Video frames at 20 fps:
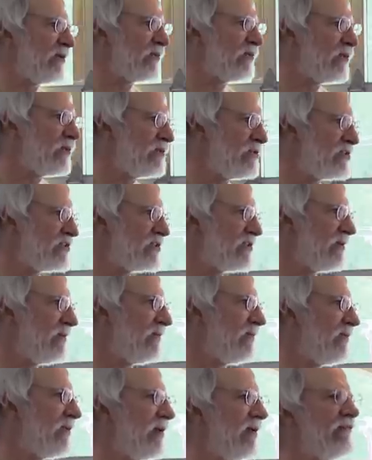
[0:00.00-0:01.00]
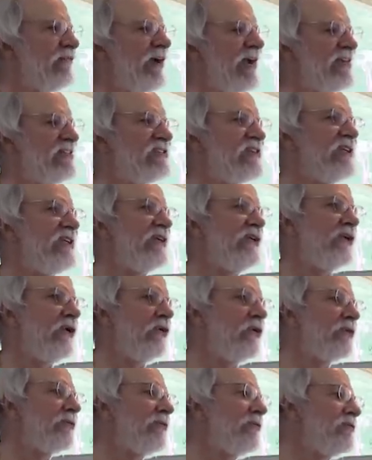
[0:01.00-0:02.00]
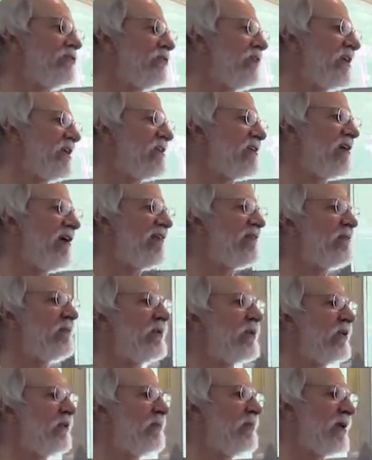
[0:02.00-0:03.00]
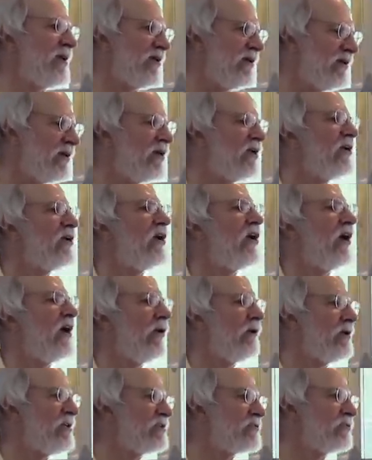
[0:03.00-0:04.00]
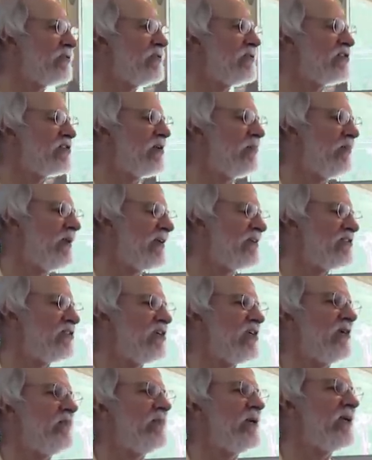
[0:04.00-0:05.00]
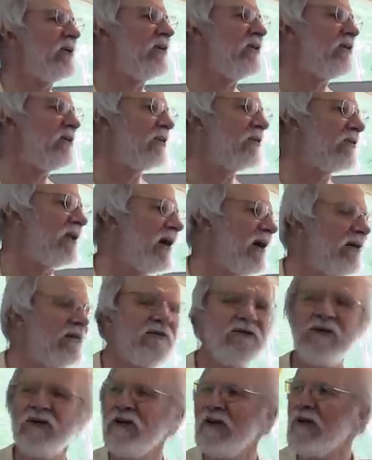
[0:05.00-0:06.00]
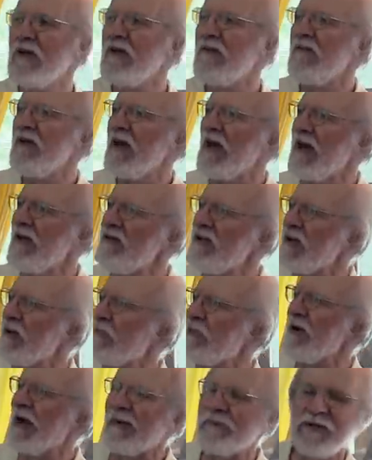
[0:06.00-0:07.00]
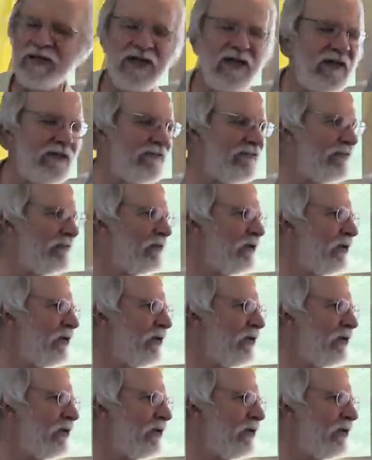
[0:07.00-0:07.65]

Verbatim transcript: the roots. Eventually, the older roots will get tough, but there'll be always roots to pick. So you can pick it year-round, and you can propagate it from